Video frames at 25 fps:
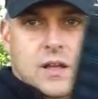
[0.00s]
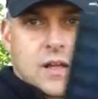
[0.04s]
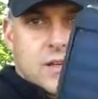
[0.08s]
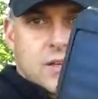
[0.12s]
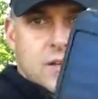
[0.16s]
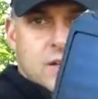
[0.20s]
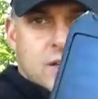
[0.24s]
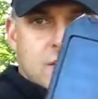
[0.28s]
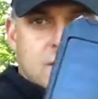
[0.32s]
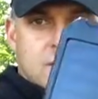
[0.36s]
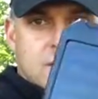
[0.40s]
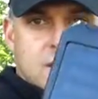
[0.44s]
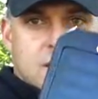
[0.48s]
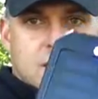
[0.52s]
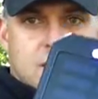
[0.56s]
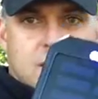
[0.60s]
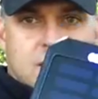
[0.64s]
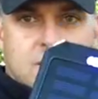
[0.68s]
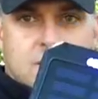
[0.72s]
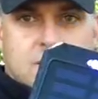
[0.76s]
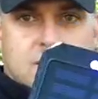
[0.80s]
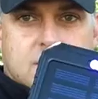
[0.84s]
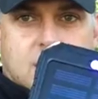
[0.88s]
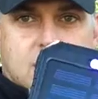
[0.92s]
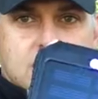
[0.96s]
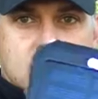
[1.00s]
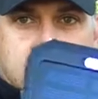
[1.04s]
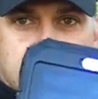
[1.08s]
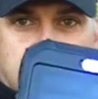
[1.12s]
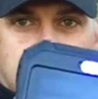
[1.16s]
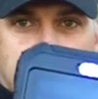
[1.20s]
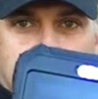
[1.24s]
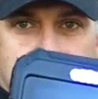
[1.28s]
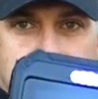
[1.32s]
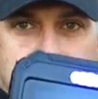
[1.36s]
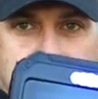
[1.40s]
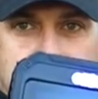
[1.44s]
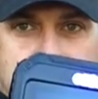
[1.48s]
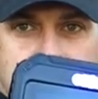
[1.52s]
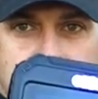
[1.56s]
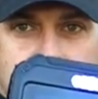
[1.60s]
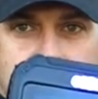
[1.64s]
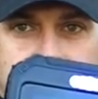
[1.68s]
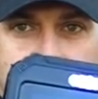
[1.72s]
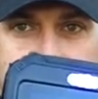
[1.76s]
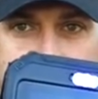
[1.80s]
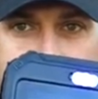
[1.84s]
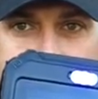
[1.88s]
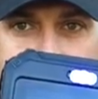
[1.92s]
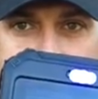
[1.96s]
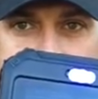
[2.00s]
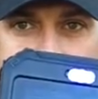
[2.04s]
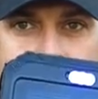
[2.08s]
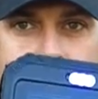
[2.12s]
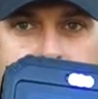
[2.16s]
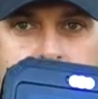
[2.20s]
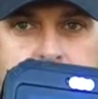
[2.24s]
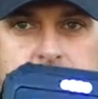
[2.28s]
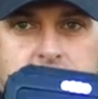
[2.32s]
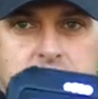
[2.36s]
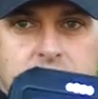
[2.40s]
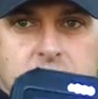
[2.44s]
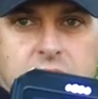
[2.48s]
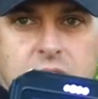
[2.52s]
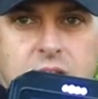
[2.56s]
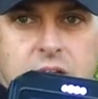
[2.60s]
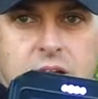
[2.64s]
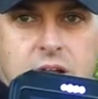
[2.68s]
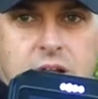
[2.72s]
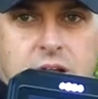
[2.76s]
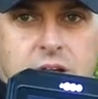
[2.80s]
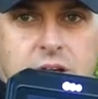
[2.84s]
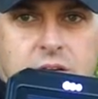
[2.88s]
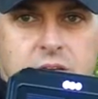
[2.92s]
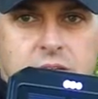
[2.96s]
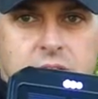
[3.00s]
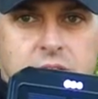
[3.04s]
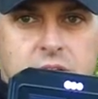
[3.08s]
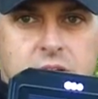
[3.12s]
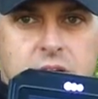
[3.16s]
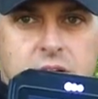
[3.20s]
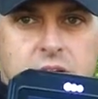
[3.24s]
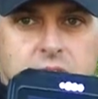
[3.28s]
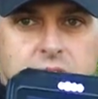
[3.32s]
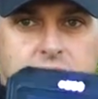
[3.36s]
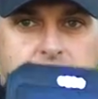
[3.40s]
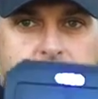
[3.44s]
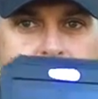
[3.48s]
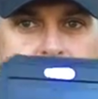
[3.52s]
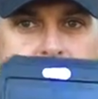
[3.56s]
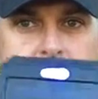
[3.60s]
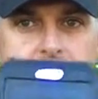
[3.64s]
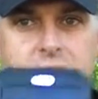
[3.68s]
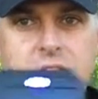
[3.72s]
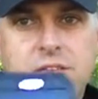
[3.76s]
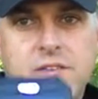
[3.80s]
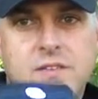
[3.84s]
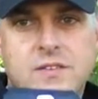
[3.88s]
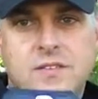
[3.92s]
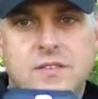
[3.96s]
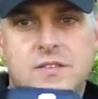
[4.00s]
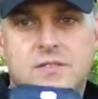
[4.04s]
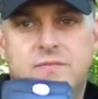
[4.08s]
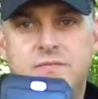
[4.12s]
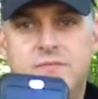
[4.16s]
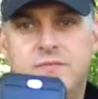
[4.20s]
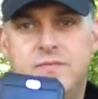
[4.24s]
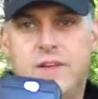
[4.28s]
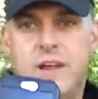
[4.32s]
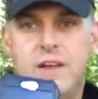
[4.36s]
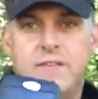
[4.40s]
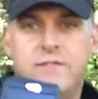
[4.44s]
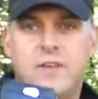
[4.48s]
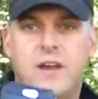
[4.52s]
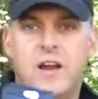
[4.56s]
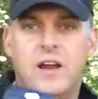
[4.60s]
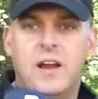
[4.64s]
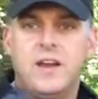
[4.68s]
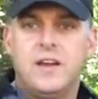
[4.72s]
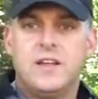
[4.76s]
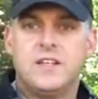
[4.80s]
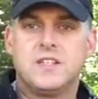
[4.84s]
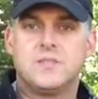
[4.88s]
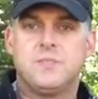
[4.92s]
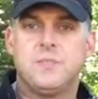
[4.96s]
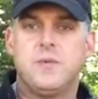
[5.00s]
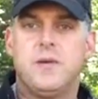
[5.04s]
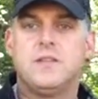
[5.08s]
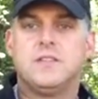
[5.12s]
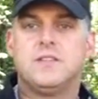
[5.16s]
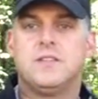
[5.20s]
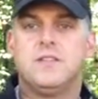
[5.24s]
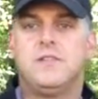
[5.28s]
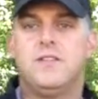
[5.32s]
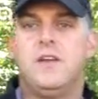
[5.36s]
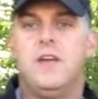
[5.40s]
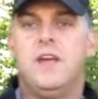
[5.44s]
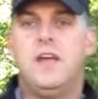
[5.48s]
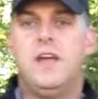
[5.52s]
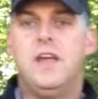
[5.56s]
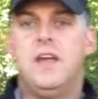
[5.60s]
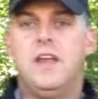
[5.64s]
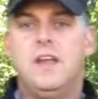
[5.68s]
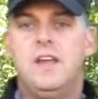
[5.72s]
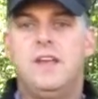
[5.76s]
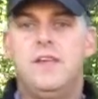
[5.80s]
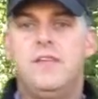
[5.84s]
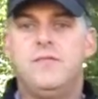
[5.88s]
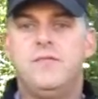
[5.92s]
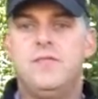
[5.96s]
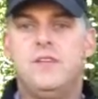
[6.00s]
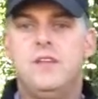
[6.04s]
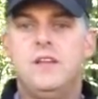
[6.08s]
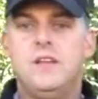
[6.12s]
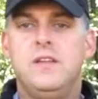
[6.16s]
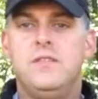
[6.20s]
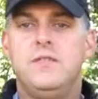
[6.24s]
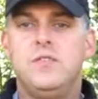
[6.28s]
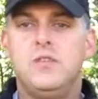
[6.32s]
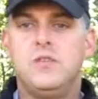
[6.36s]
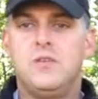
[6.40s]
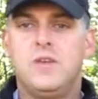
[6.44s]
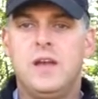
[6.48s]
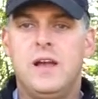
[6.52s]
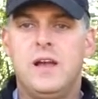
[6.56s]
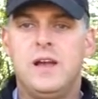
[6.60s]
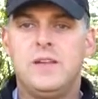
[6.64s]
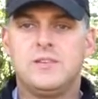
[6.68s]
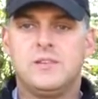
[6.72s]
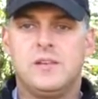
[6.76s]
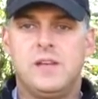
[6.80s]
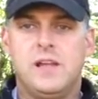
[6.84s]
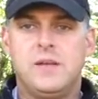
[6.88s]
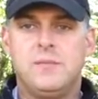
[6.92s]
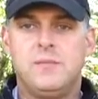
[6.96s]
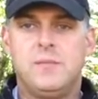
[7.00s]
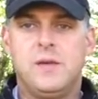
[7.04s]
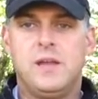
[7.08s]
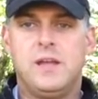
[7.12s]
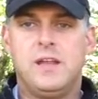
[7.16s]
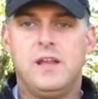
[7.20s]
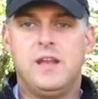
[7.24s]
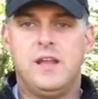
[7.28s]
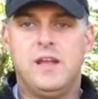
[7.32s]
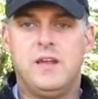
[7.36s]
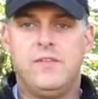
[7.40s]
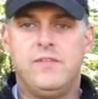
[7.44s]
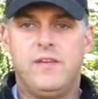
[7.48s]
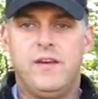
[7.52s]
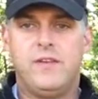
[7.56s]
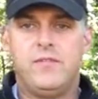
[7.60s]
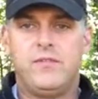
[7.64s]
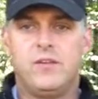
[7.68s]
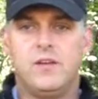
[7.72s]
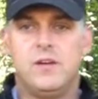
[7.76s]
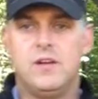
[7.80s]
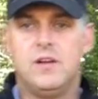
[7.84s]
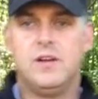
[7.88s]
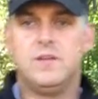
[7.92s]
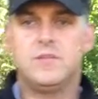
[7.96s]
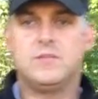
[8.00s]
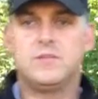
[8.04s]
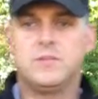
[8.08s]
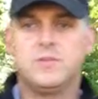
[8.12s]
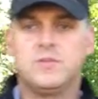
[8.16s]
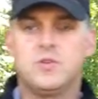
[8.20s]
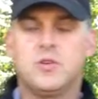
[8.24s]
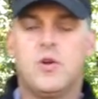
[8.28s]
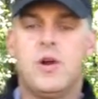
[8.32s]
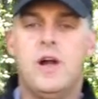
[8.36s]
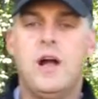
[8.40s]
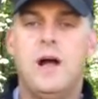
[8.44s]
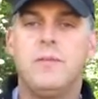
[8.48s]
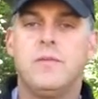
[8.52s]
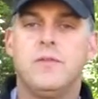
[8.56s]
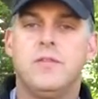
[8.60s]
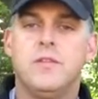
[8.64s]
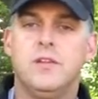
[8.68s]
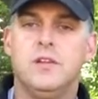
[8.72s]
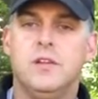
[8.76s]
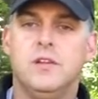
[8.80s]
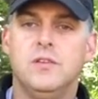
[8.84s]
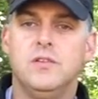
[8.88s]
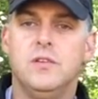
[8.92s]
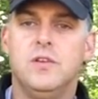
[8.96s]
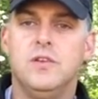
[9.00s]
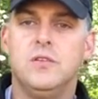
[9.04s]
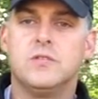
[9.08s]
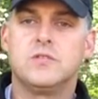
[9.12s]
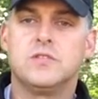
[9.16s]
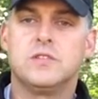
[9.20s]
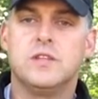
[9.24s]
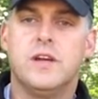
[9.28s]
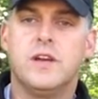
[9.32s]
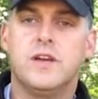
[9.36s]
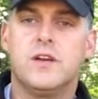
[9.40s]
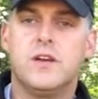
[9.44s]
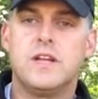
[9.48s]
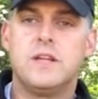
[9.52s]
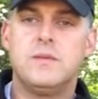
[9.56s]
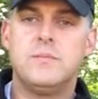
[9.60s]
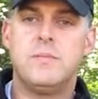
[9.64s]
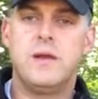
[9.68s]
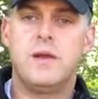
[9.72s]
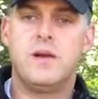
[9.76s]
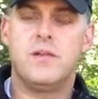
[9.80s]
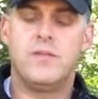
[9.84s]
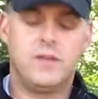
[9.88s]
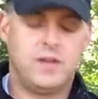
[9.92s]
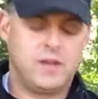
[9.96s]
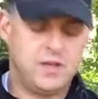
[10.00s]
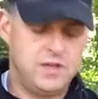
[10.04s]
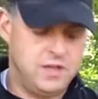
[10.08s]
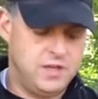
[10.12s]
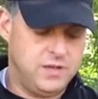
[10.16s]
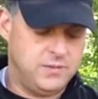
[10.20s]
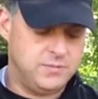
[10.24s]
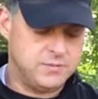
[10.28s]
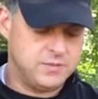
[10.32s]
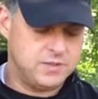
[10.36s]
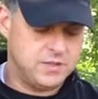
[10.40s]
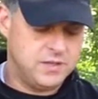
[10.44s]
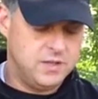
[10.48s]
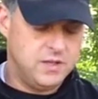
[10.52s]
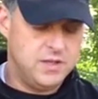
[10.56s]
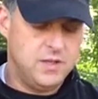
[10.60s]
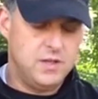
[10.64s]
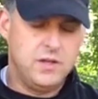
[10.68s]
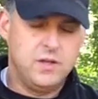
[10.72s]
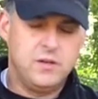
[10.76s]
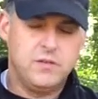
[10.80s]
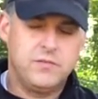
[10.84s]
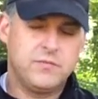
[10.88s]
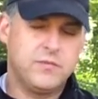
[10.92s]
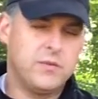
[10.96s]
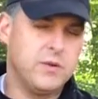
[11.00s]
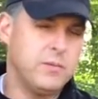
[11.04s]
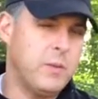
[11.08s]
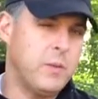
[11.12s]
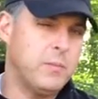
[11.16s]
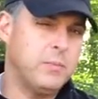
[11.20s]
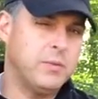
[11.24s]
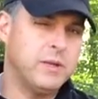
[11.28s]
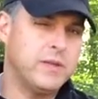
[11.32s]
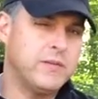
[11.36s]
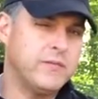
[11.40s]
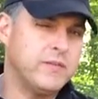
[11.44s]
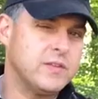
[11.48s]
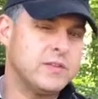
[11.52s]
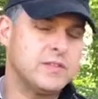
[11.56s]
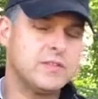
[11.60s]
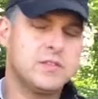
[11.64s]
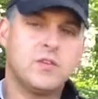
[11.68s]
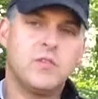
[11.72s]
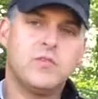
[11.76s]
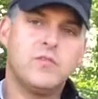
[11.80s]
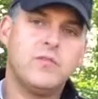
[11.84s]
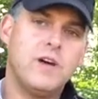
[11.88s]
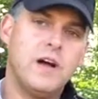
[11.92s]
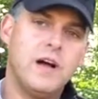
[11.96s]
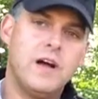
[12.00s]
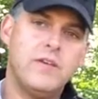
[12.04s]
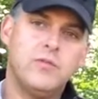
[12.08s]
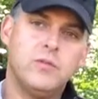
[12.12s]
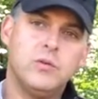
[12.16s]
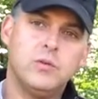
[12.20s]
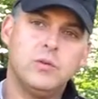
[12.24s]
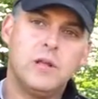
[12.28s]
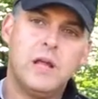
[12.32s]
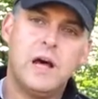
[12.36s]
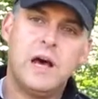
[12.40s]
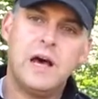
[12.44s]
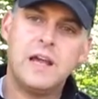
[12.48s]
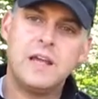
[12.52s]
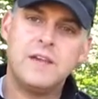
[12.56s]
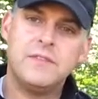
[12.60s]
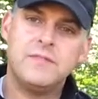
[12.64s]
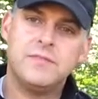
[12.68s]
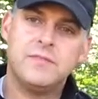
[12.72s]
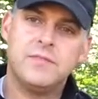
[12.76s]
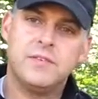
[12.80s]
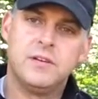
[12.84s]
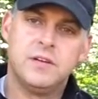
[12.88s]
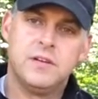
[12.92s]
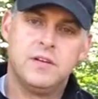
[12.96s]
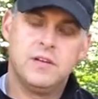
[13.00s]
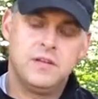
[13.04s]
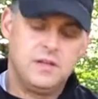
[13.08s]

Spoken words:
You can see it's picking up sunlight and charging right now. And this is very inexpensive. And if any of you guys are like me and have ever subscribed to the little newsletter email that comes from, I believe it's Survival Life,